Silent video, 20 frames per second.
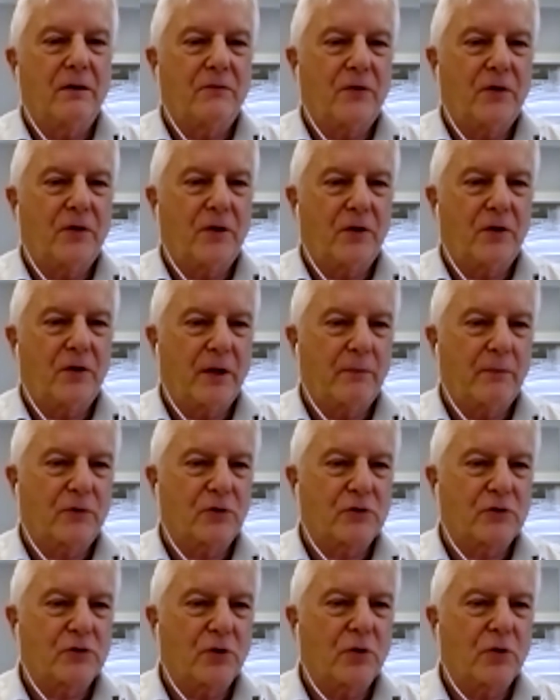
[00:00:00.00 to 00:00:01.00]
fire alarm
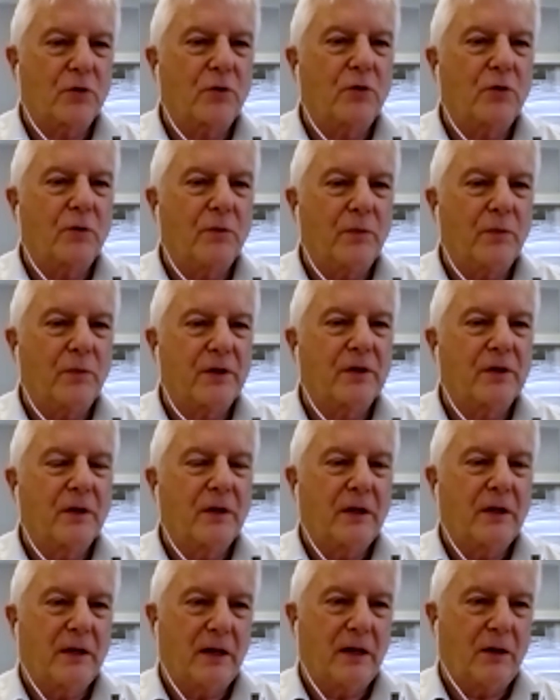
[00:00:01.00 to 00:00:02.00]
control equipment
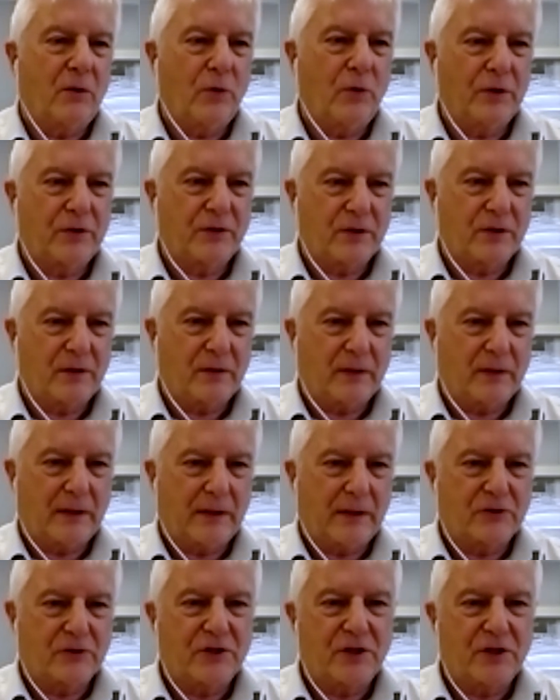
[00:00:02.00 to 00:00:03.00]
with an
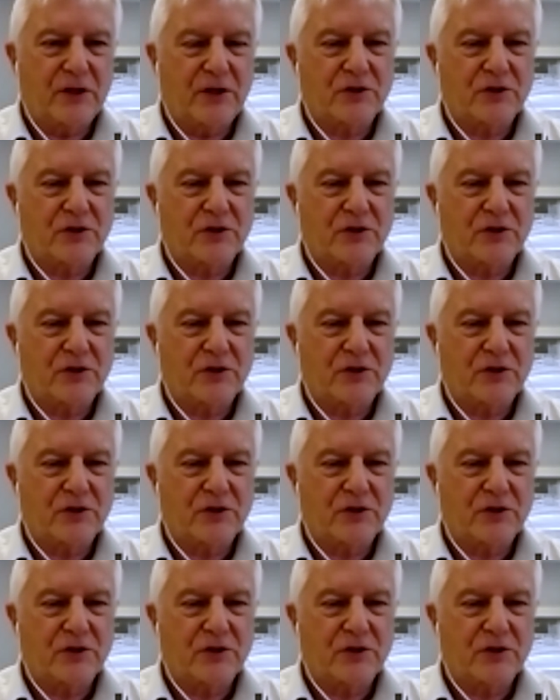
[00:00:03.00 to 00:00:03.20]
LCD